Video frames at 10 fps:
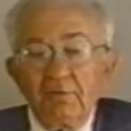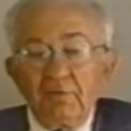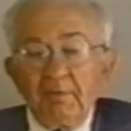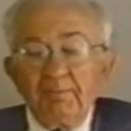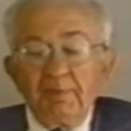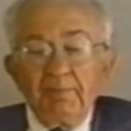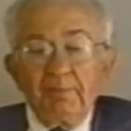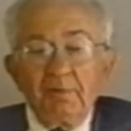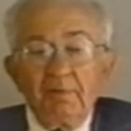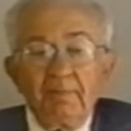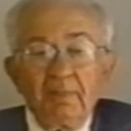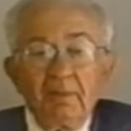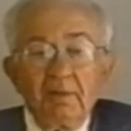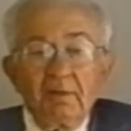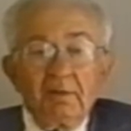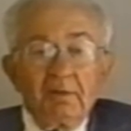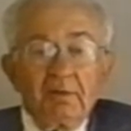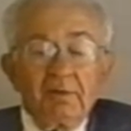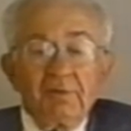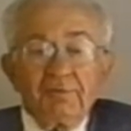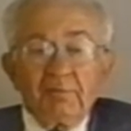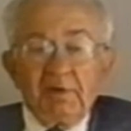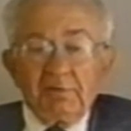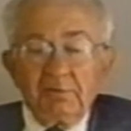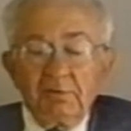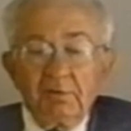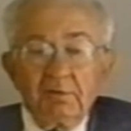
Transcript: some people uh, threatened,